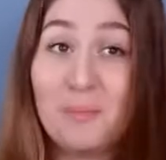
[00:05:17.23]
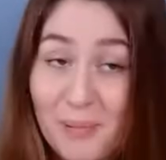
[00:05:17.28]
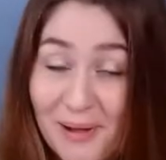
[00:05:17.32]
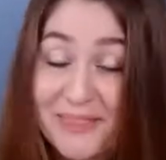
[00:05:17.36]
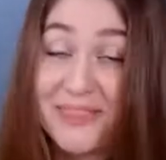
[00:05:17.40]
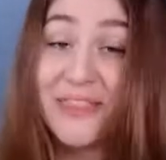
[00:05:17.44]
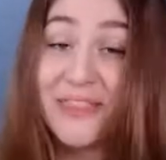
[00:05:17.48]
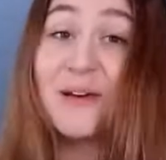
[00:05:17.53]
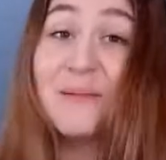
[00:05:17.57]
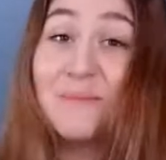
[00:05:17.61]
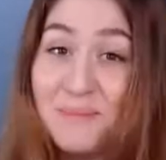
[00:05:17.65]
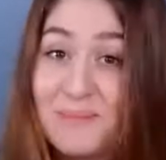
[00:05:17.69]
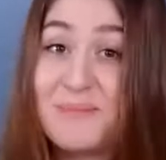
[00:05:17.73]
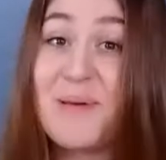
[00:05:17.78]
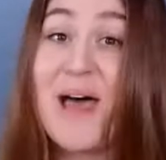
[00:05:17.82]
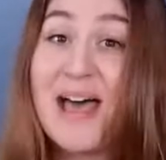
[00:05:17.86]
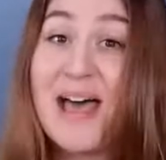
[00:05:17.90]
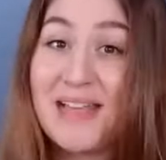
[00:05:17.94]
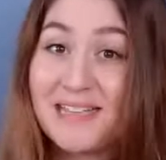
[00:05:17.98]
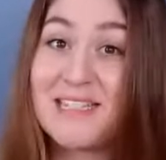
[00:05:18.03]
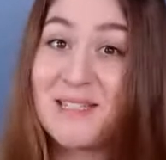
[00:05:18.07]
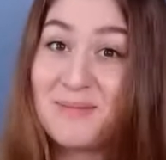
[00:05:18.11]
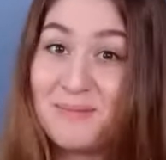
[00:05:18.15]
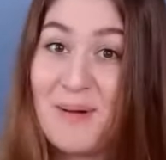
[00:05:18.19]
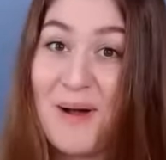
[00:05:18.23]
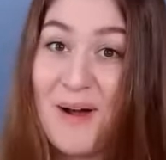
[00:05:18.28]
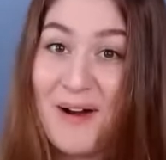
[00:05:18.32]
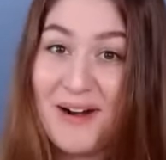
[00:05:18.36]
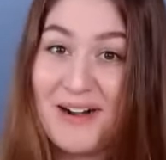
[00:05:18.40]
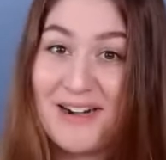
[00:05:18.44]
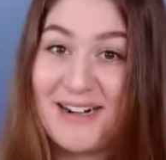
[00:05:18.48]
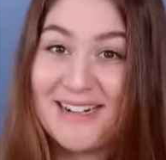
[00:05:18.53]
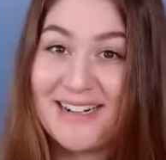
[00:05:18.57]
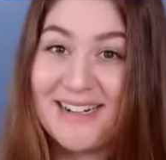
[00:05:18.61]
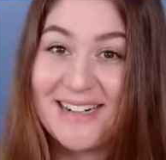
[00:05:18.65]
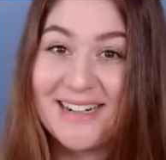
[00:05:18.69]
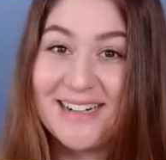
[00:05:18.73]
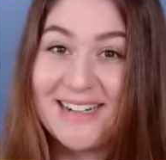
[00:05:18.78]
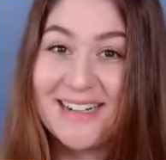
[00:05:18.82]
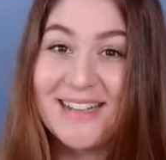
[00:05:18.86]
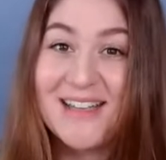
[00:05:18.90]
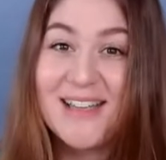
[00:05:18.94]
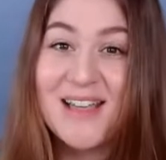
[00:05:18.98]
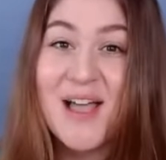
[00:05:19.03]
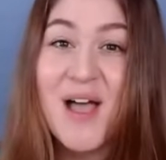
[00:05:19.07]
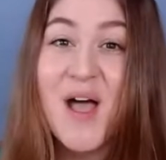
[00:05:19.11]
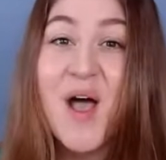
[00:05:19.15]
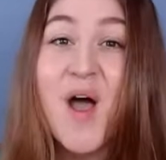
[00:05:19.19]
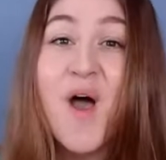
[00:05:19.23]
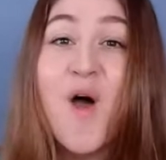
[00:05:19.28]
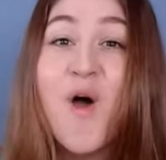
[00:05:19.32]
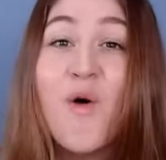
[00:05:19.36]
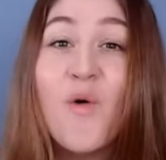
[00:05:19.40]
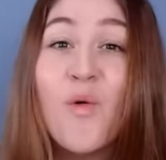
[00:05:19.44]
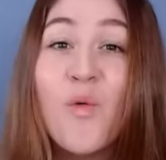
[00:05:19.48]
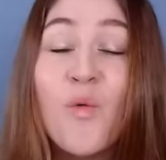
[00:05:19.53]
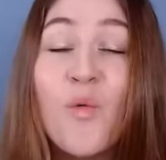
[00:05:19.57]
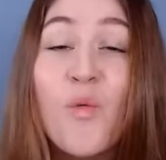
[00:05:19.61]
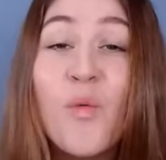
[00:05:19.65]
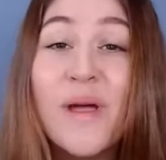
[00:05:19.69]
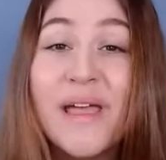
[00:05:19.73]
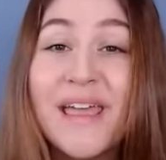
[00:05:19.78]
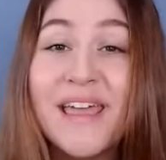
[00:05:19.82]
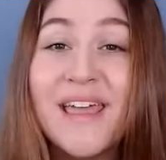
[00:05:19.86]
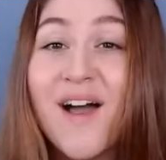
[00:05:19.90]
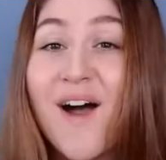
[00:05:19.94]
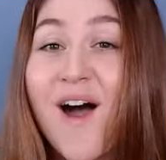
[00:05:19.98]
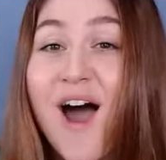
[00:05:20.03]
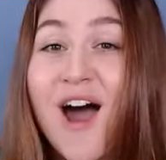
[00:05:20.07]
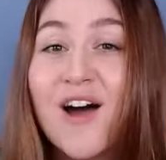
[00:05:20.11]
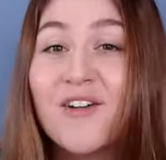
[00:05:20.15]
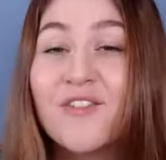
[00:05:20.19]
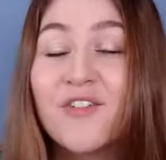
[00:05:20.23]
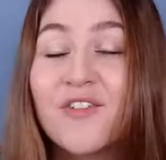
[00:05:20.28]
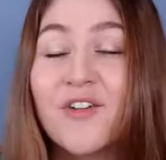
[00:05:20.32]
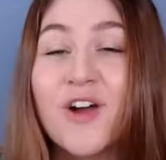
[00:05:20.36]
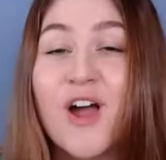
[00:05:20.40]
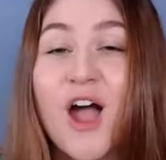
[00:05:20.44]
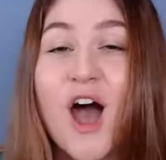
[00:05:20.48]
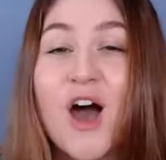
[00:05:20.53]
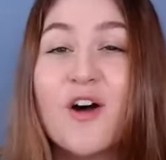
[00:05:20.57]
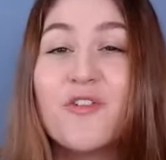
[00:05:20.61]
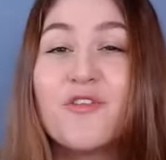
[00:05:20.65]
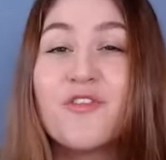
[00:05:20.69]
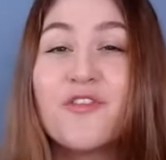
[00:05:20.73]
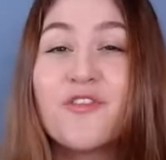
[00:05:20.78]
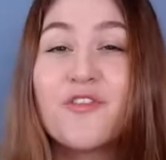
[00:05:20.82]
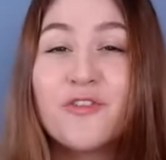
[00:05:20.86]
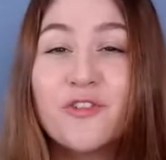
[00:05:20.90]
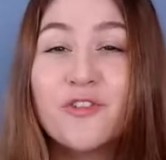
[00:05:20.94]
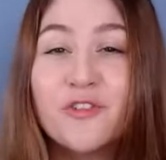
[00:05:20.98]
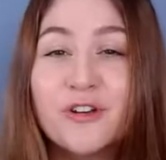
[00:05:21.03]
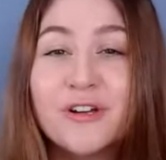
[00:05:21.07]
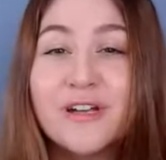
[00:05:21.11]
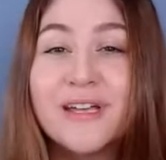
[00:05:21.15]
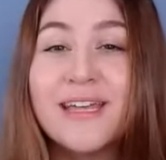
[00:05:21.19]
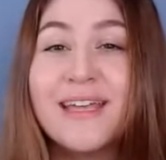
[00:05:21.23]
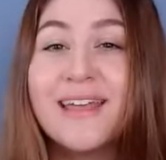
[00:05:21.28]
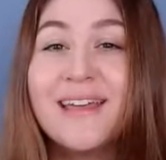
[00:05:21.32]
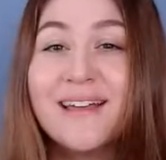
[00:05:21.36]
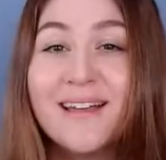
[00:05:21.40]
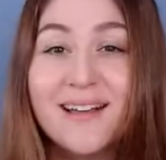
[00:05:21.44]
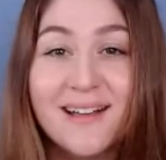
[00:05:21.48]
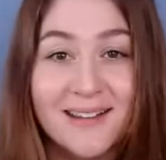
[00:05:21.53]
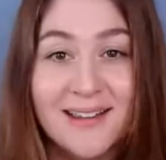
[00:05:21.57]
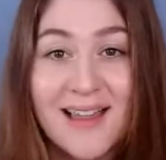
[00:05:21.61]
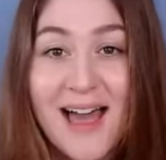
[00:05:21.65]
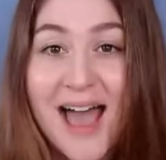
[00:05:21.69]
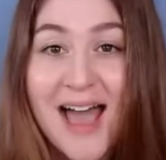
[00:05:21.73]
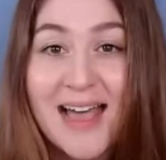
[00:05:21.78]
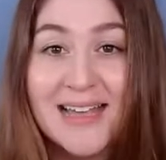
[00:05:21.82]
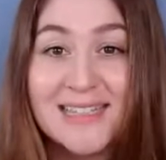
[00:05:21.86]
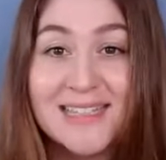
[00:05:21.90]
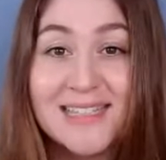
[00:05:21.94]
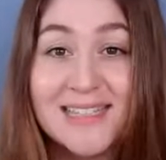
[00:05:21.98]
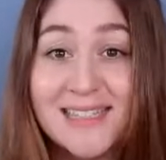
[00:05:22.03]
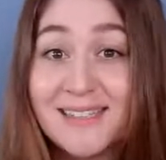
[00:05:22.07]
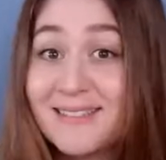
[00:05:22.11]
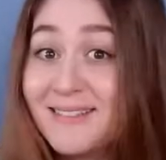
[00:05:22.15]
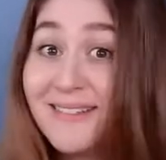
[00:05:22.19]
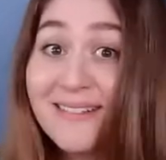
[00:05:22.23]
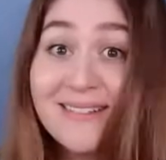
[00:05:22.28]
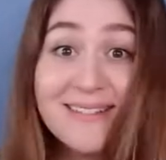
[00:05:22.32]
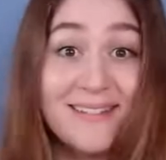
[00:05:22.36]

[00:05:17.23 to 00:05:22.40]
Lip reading: But the best part, we offer a free class.